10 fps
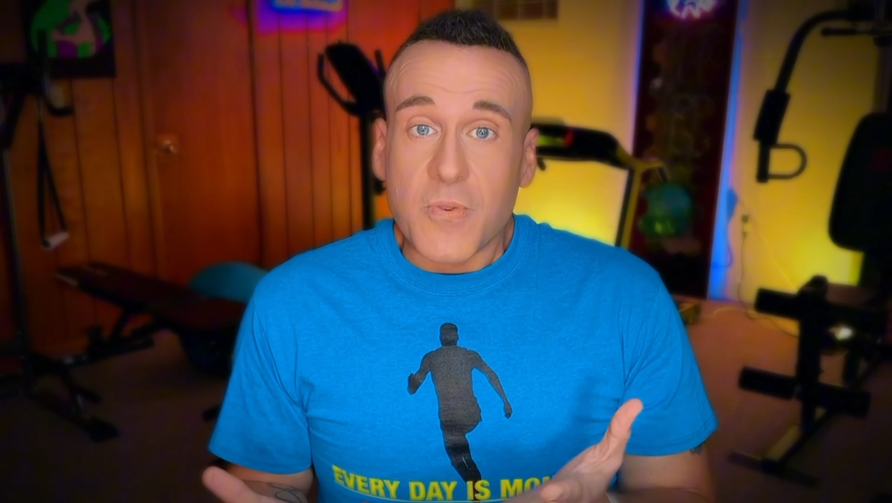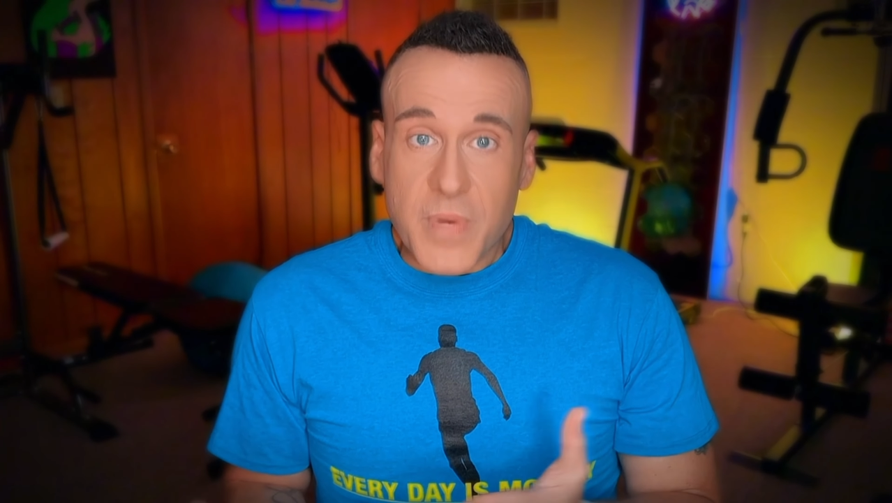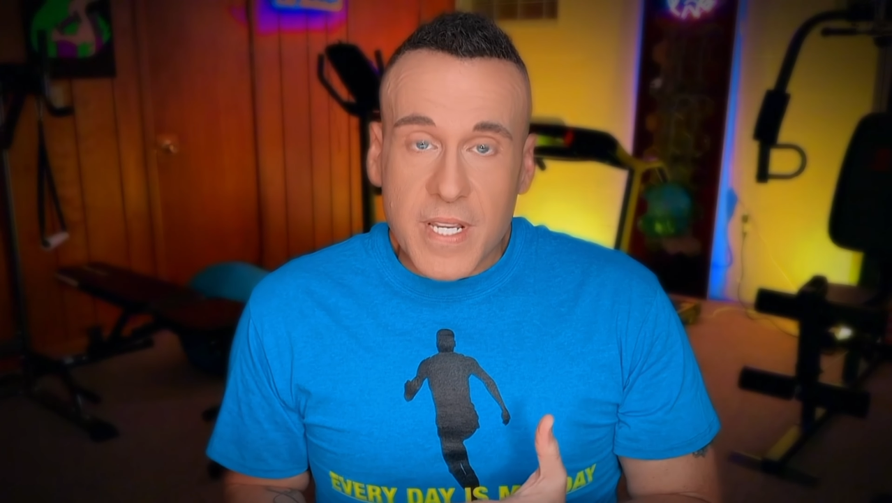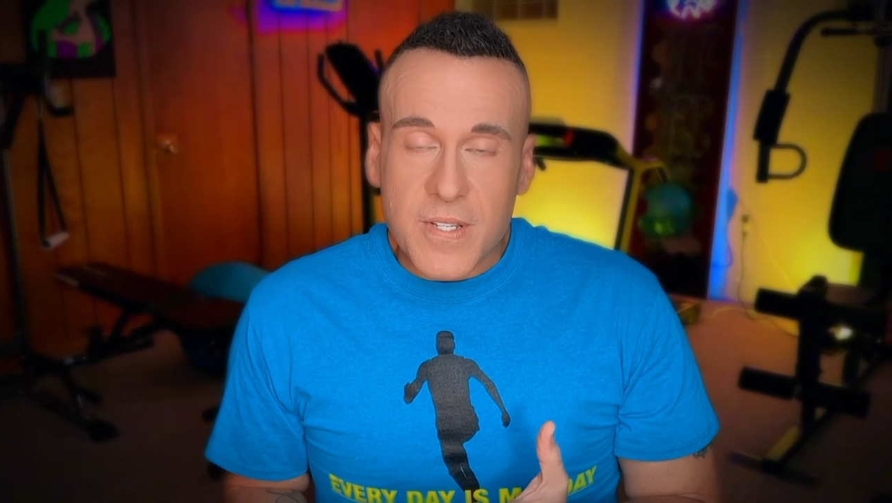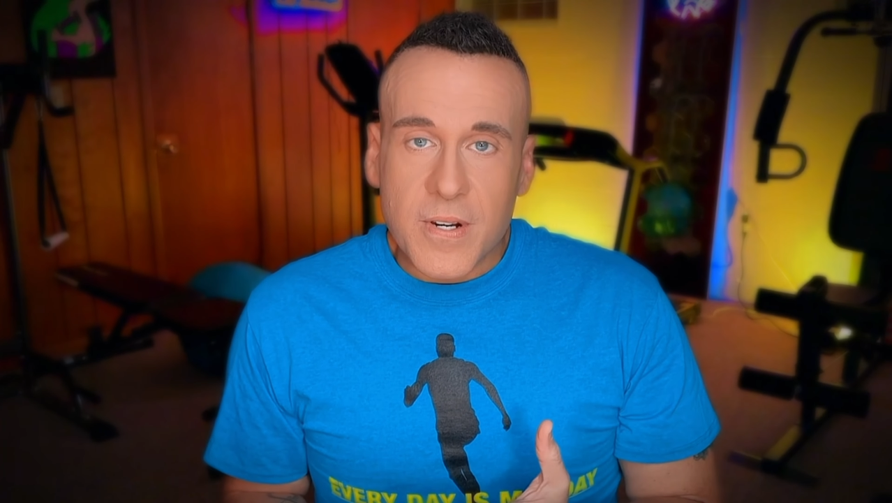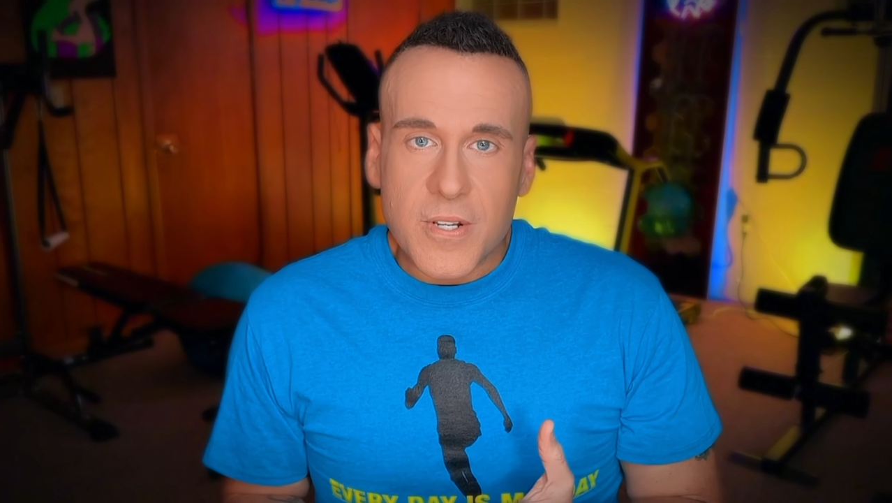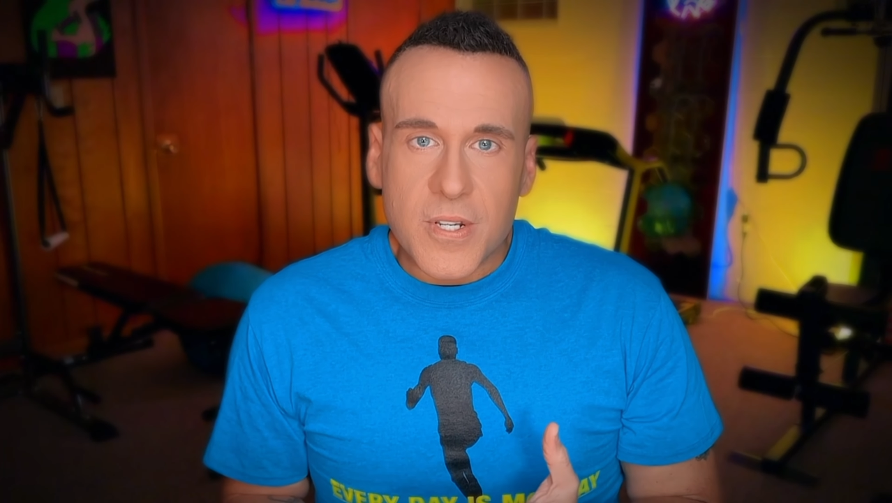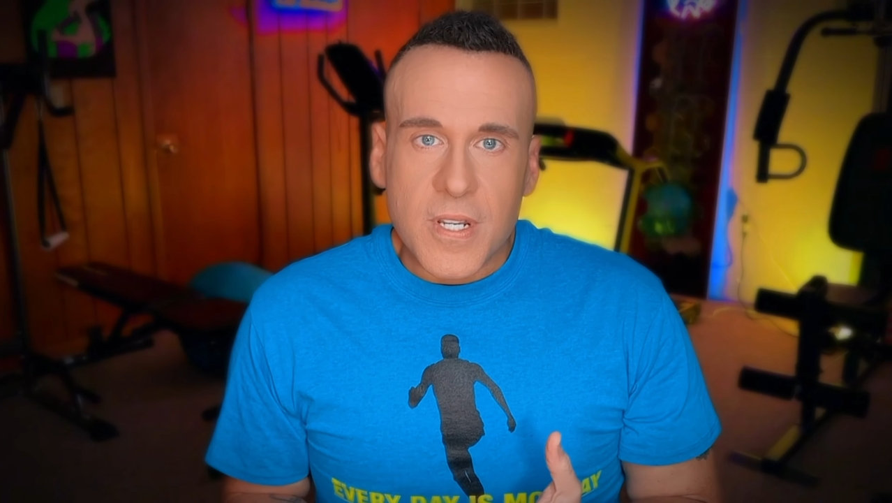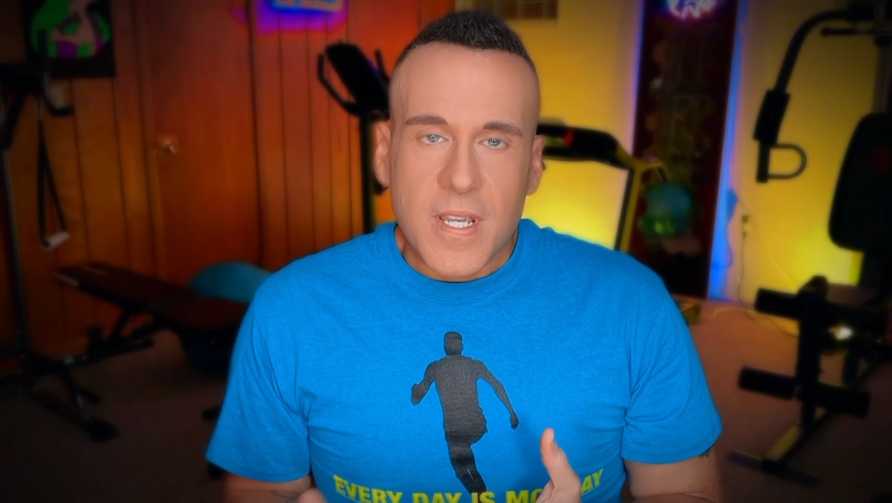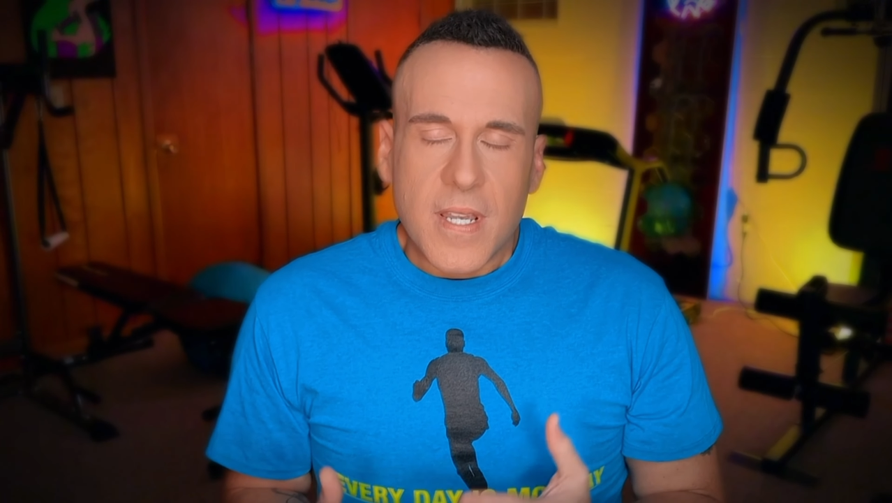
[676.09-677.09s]

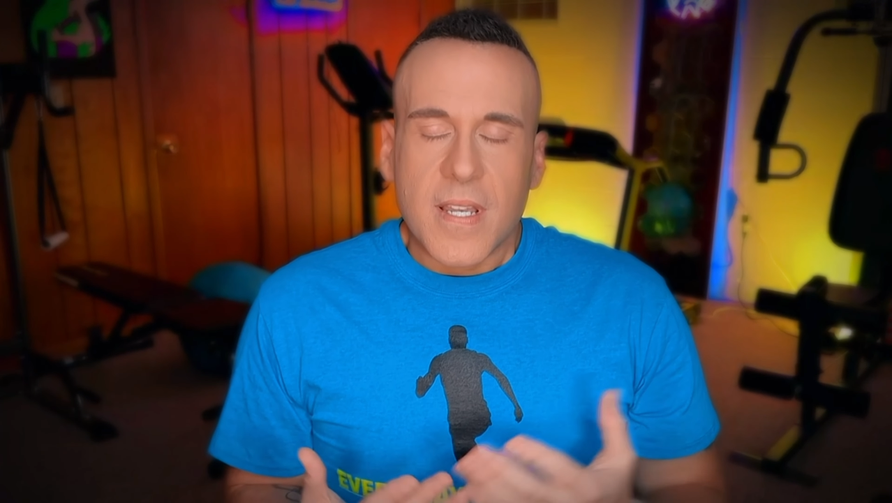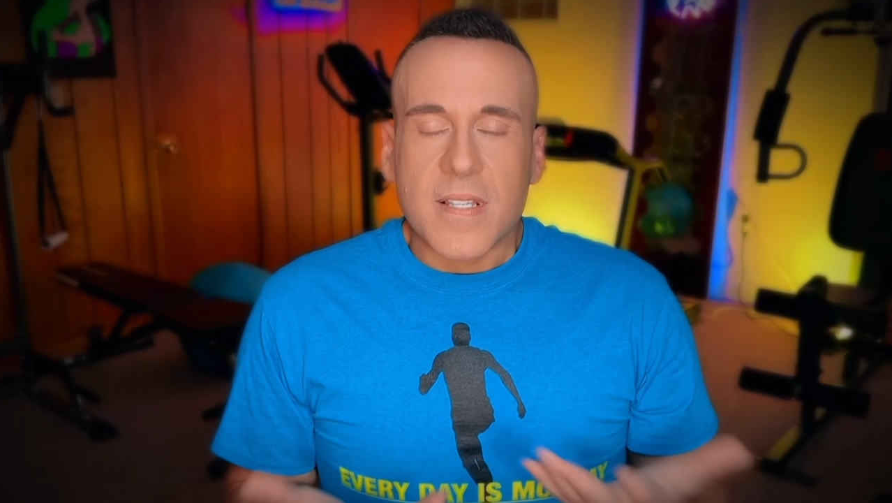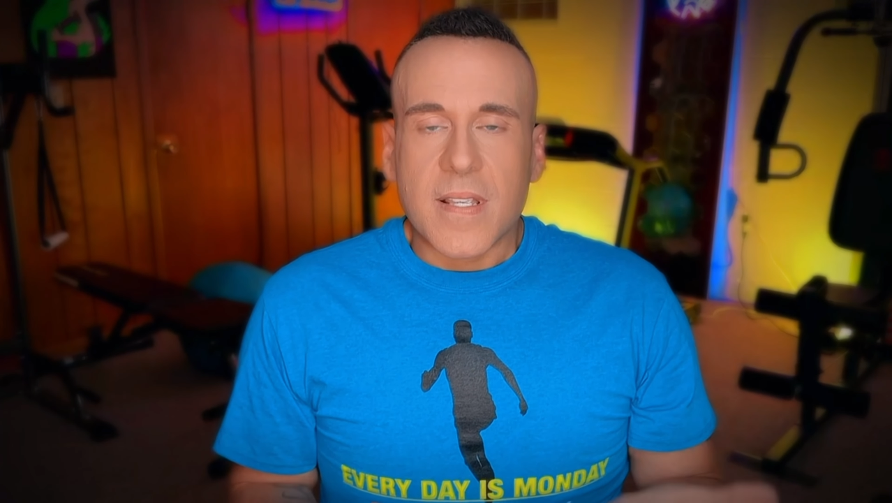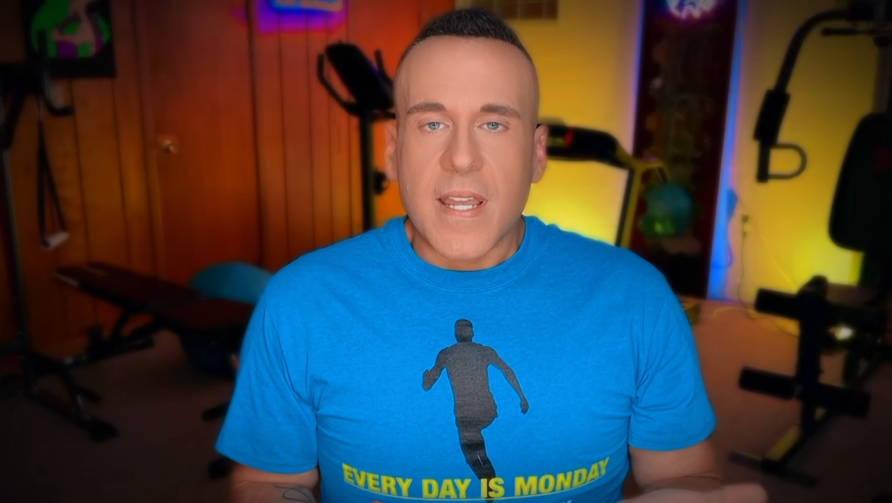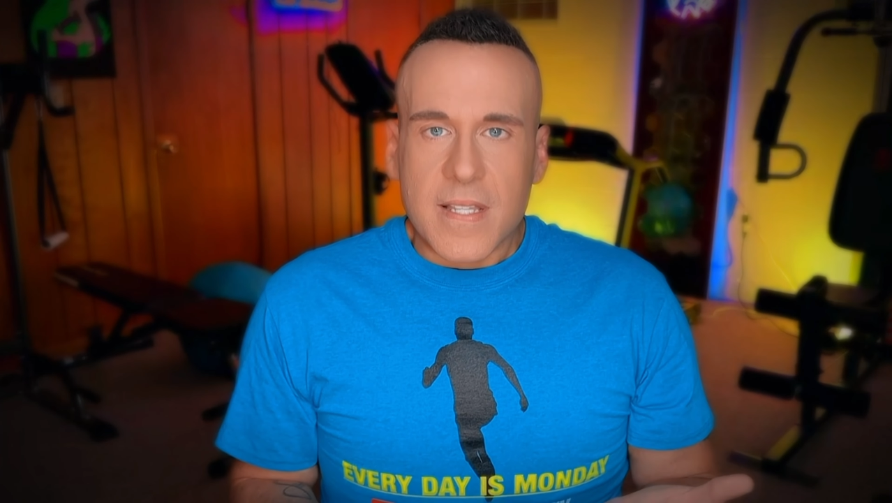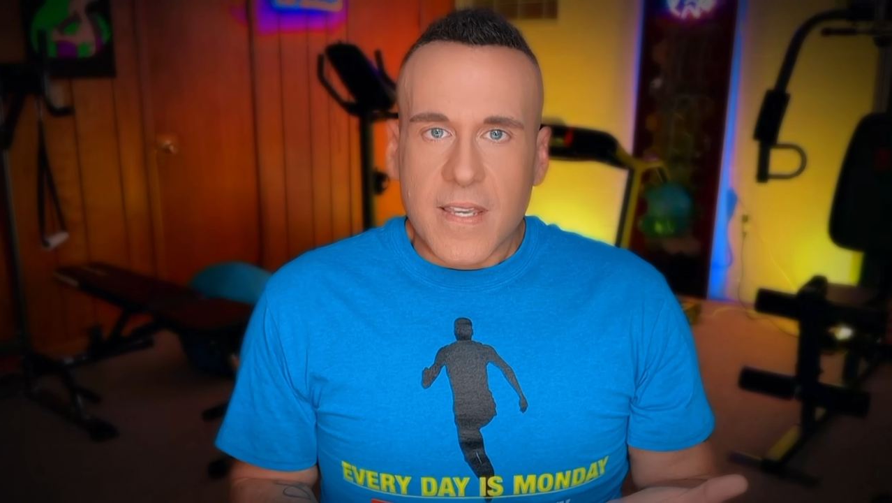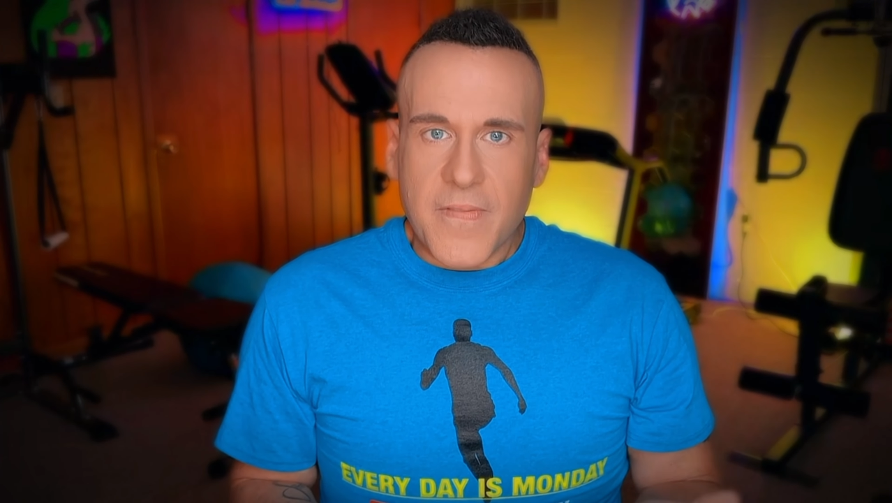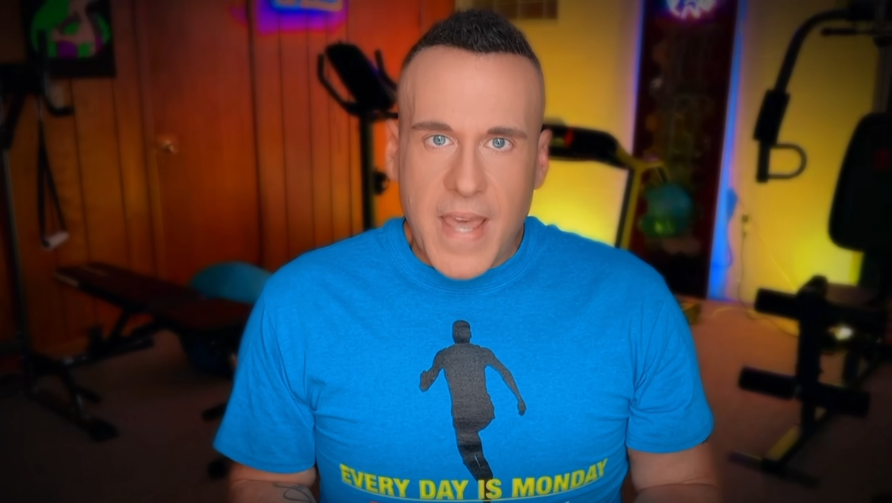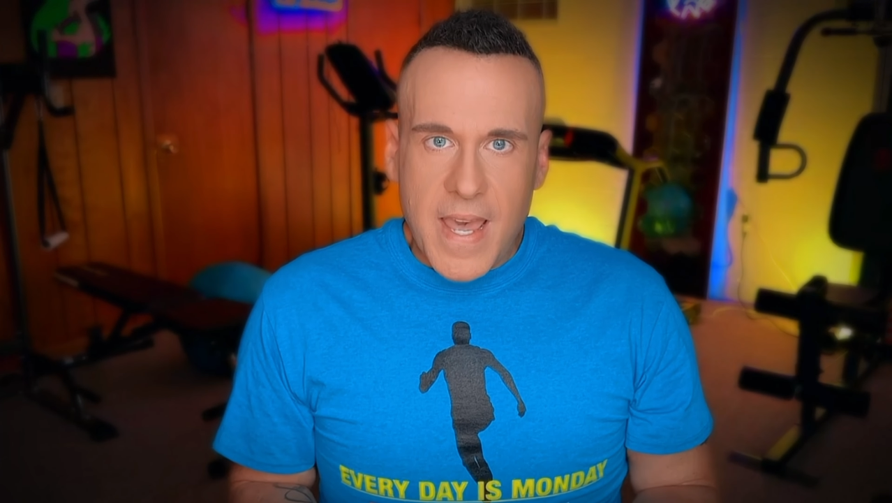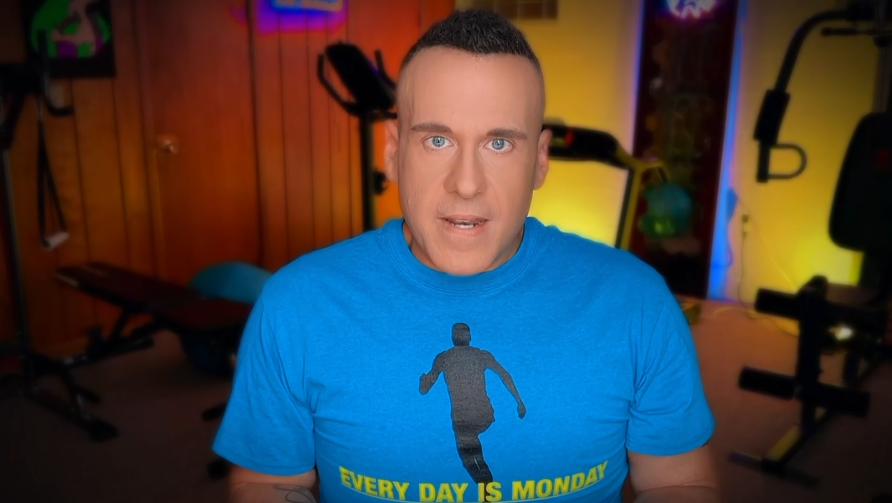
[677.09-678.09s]
research, it's likely a
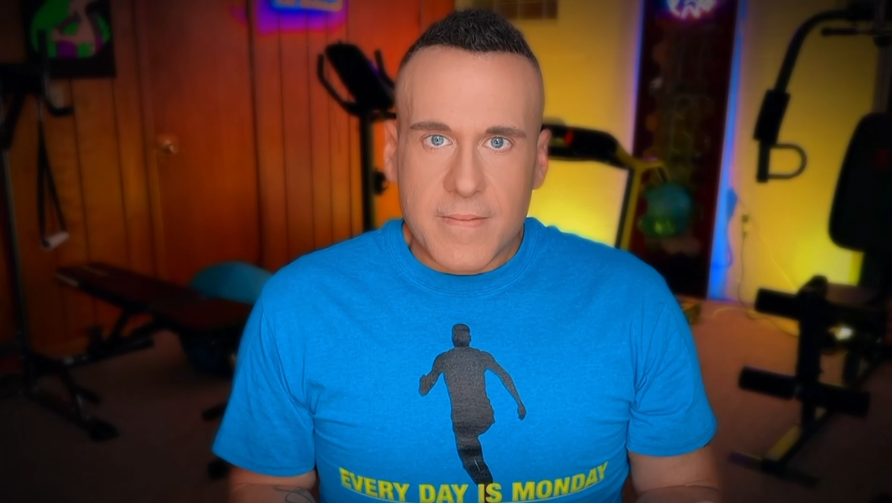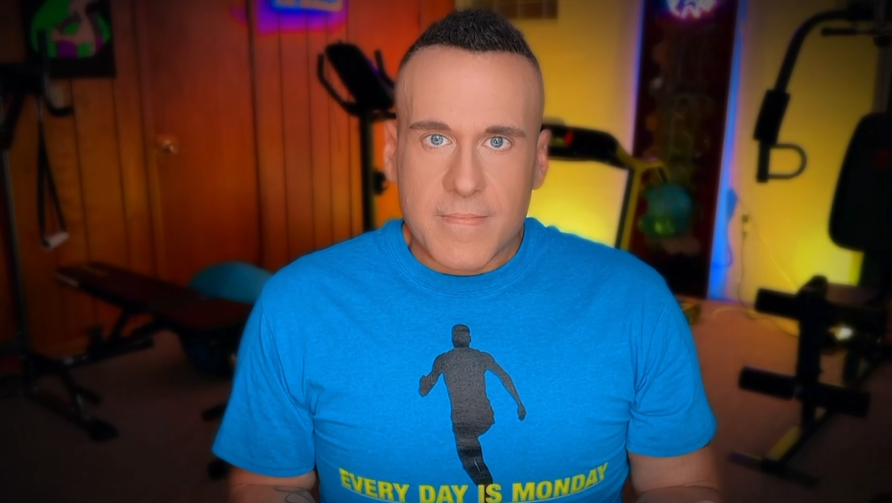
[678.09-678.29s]
fad.